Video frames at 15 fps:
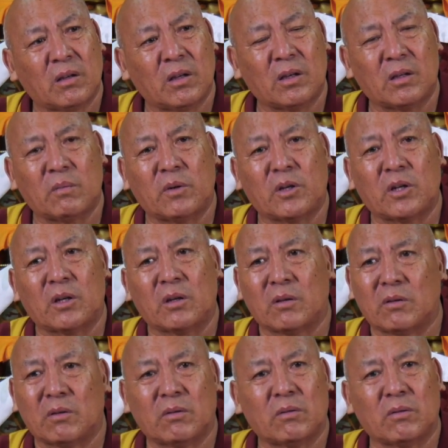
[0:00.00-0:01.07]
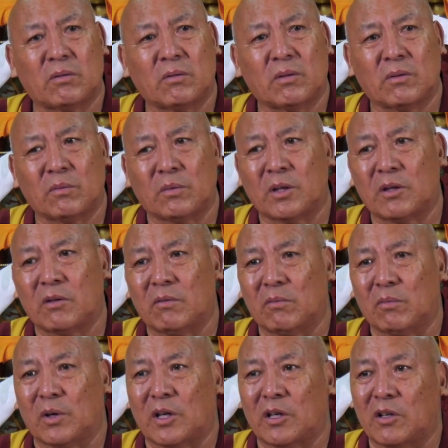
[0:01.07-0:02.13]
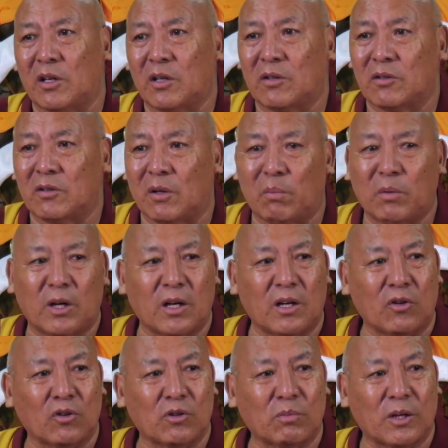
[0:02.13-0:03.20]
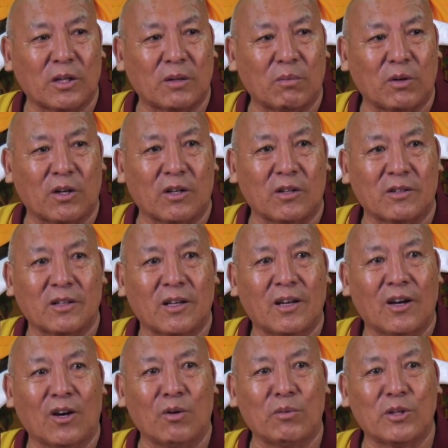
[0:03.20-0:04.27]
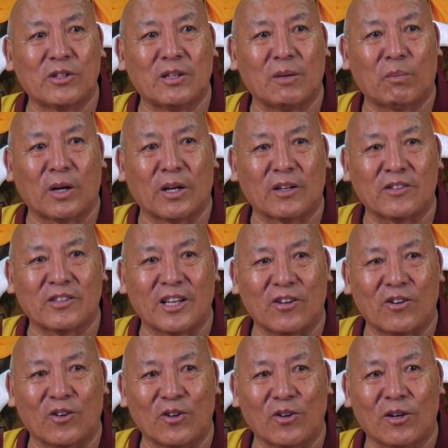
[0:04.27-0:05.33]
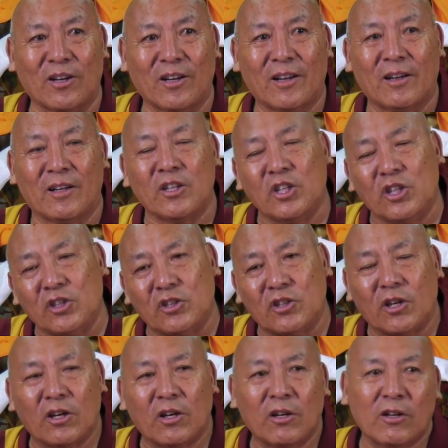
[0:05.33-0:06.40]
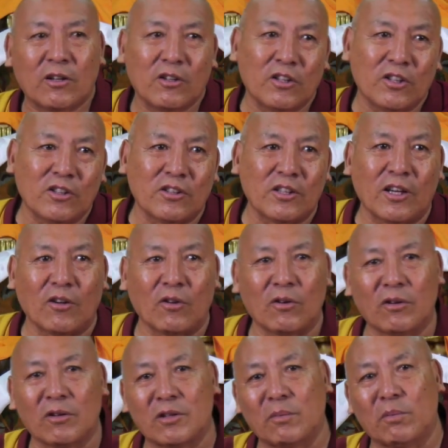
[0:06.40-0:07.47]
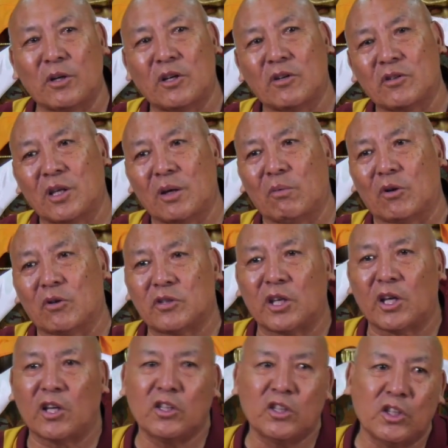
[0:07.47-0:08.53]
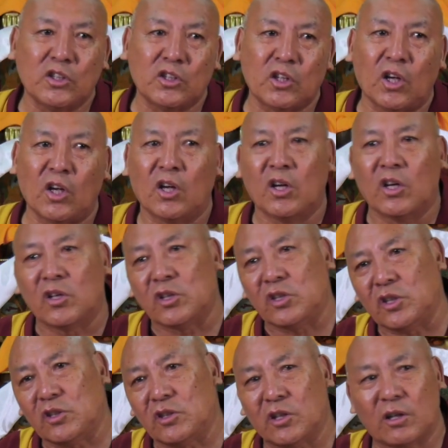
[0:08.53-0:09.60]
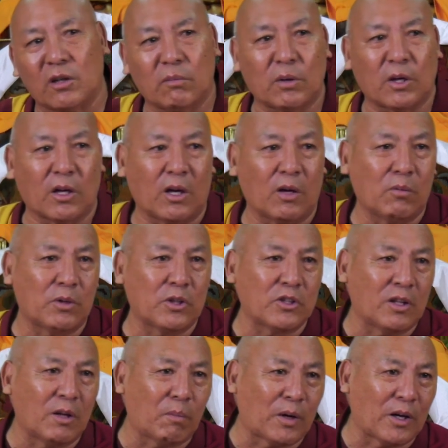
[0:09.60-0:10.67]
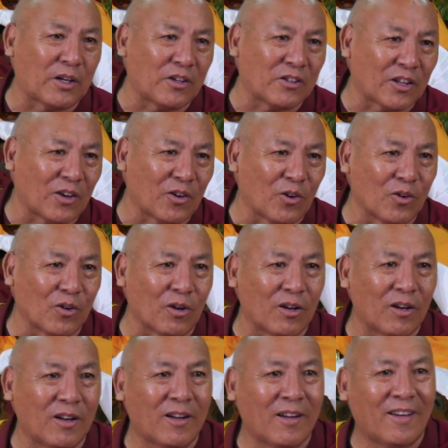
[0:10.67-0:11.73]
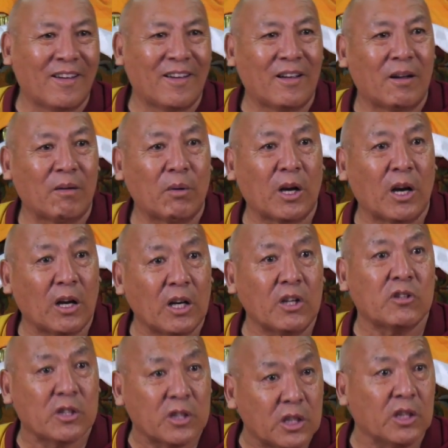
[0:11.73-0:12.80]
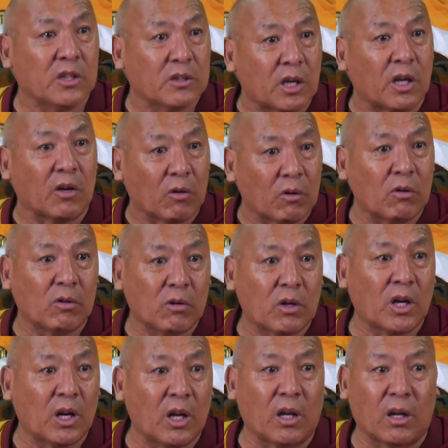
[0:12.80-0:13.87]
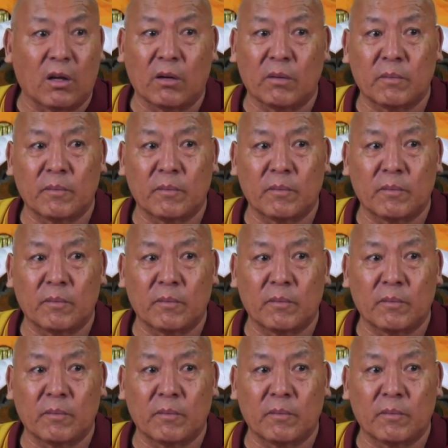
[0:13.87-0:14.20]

In Tibetan, the one word that is repeatedly used by Tibetans, how much they practice, I don't know, Nyingje, Nyingje, you know, Tibetans keep on saying Nyingje, Nyingje, but how much they practice, I don't know. But at least Nyingje, you know, really.